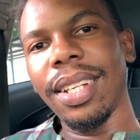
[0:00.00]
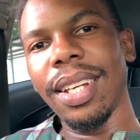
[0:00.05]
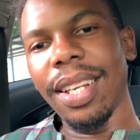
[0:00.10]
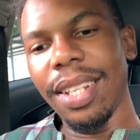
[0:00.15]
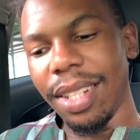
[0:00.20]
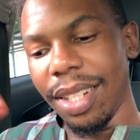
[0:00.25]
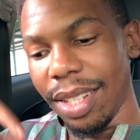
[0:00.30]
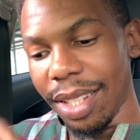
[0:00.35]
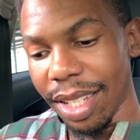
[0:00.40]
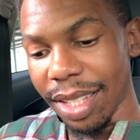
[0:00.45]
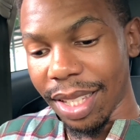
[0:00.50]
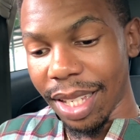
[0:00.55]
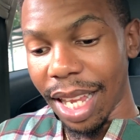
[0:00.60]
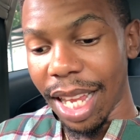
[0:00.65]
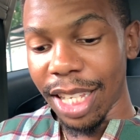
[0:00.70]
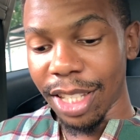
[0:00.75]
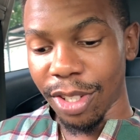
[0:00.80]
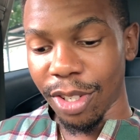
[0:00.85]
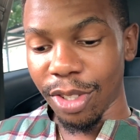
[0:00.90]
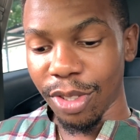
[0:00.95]
and in this
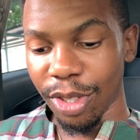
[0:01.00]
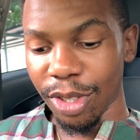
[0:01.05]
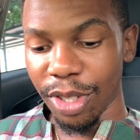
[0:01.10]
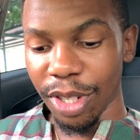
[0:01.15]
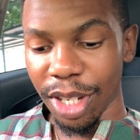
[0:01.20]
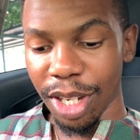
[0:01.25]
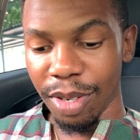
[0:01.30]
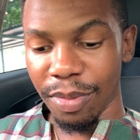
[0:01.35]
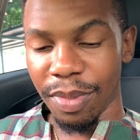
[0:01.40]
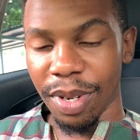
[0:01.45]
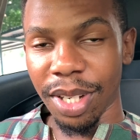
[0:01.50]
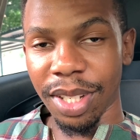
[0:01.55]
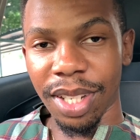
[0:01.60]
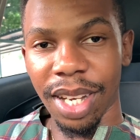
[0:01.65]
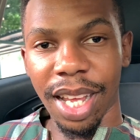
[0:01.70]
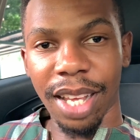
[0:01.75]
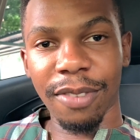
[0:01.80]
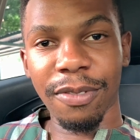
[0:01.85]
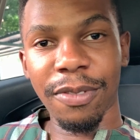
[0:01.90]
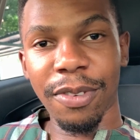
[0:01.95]
case because we're talking about like